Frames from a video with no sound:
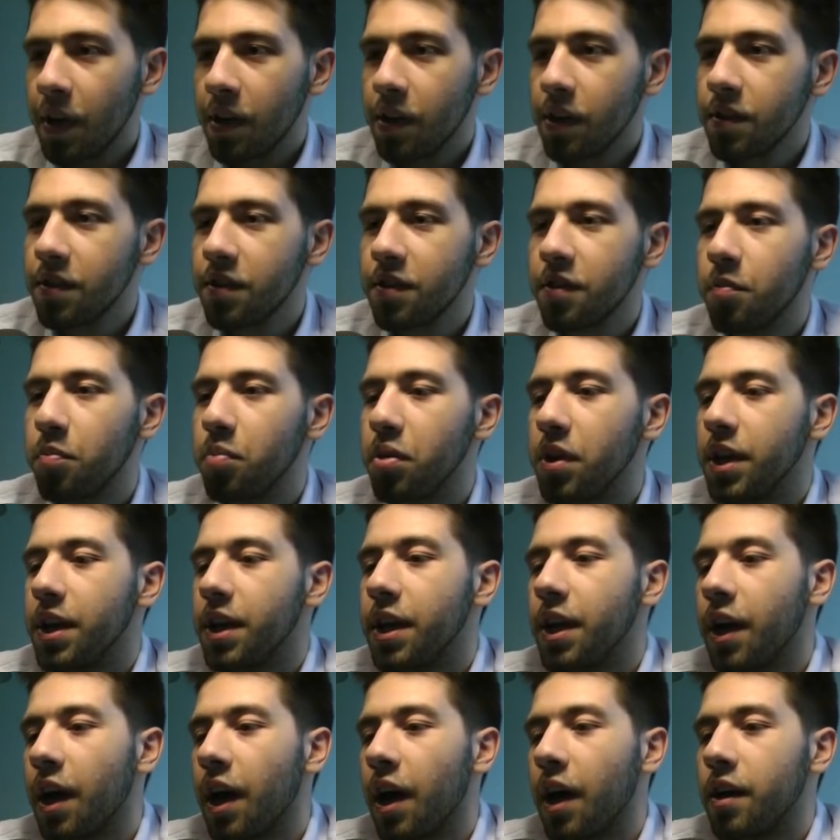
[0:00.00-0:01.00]
This is a
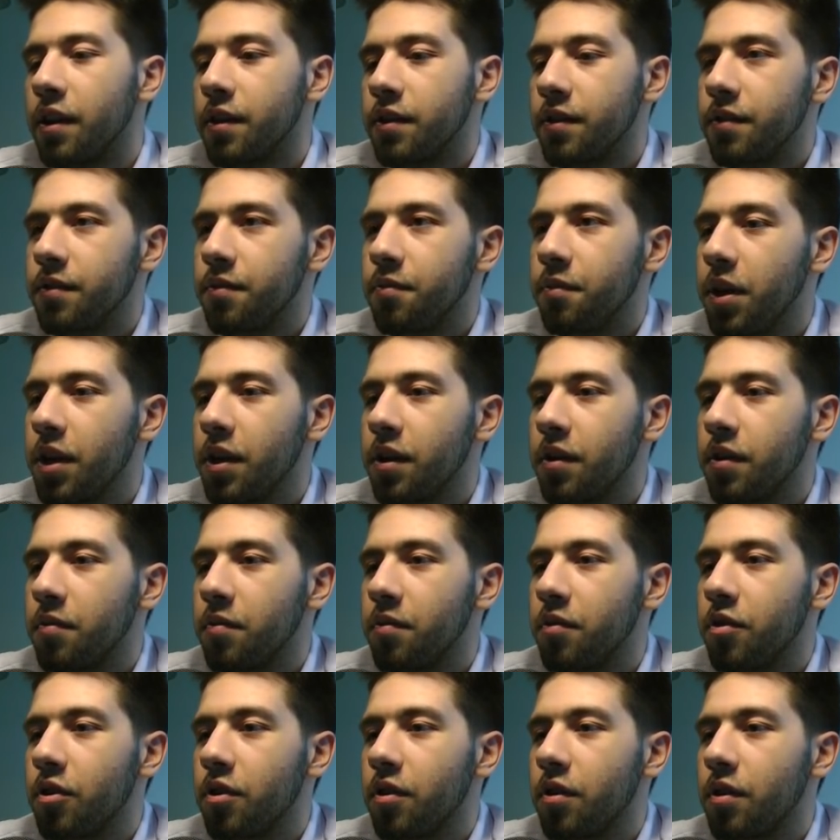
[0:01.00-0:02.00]
bleeding hand. We
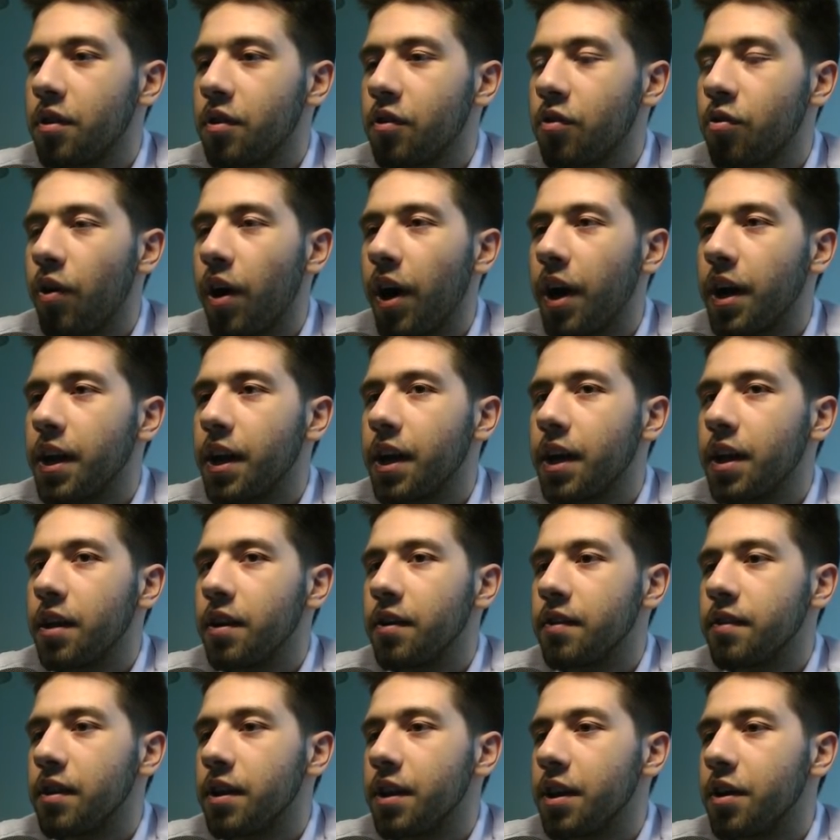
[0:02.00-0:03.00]
can try and get
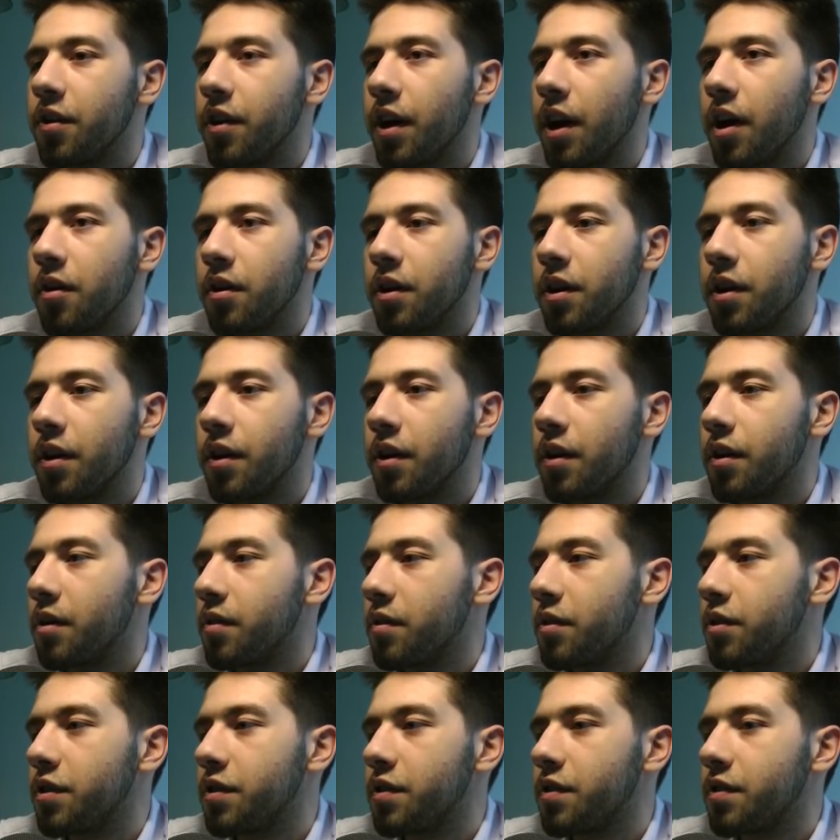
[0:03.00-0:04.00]
his leader out here,
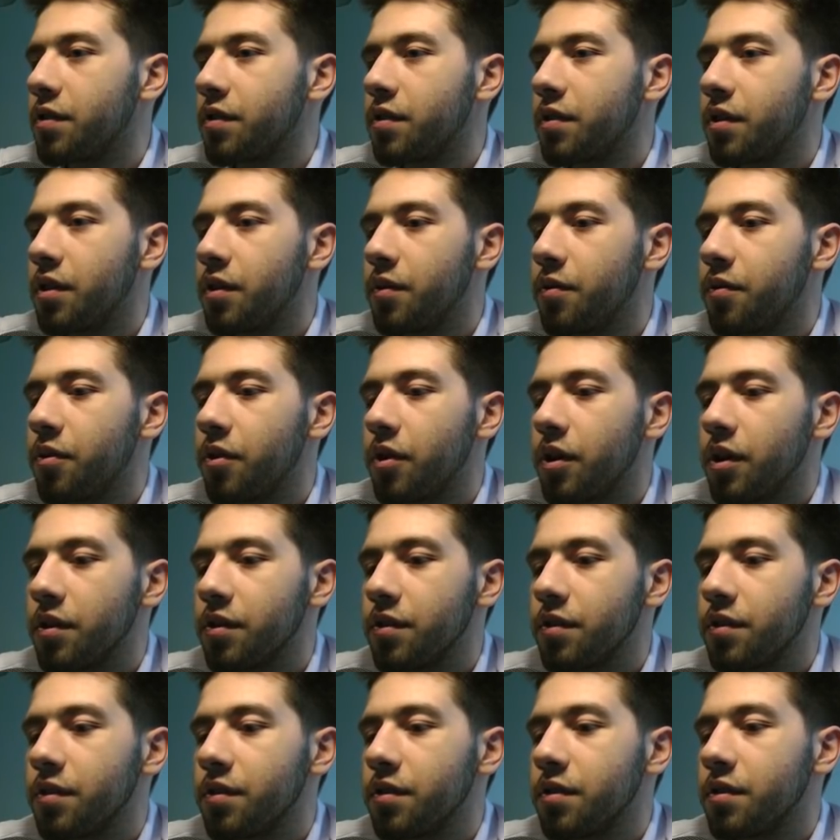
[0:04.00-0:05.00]
which is good for
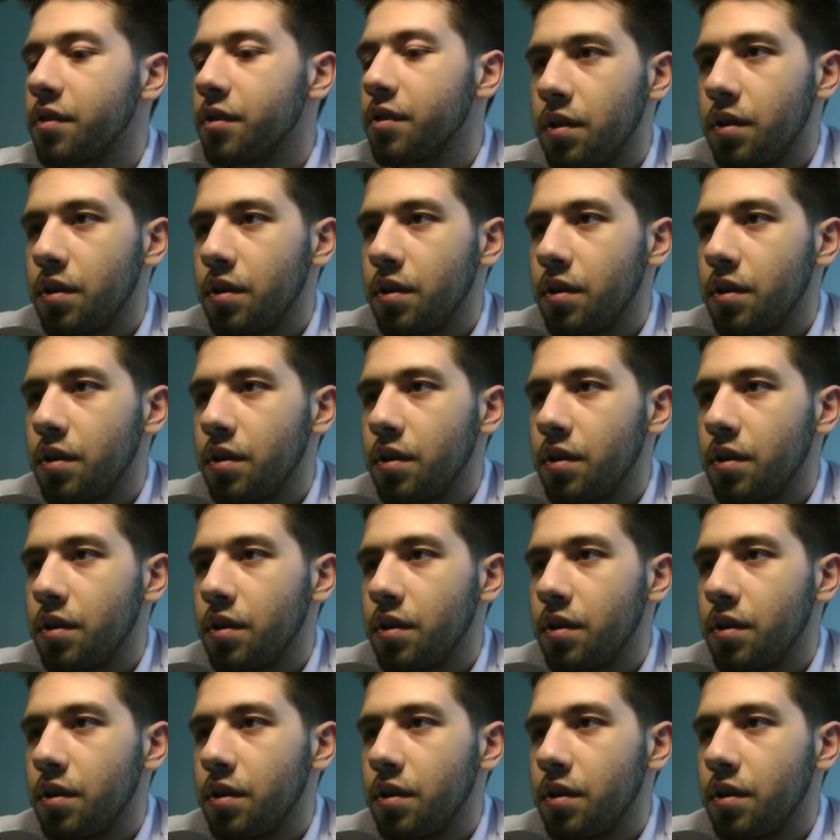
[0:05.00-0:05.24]
us.